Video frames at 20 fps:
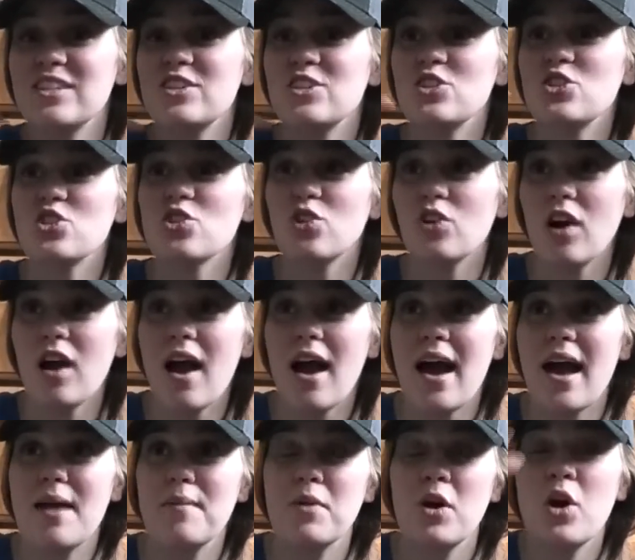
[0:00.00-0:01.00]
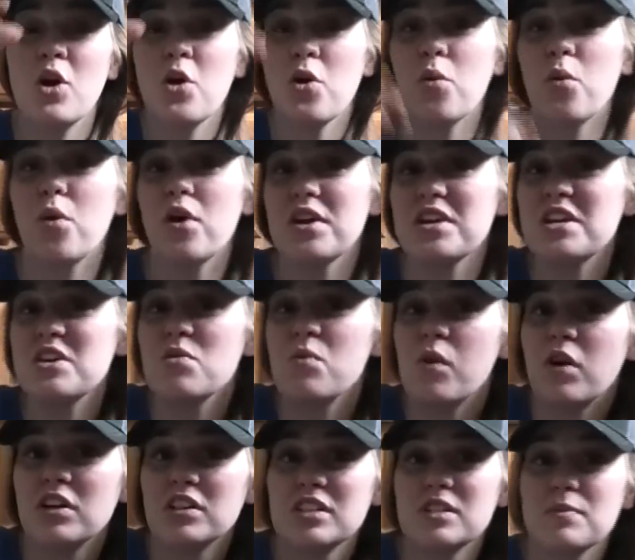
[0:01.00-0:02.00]
to describe what he
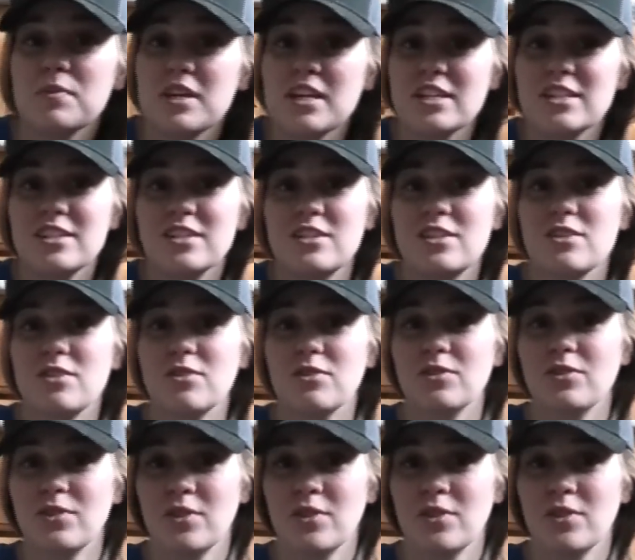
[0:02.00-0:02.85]
wants me to do.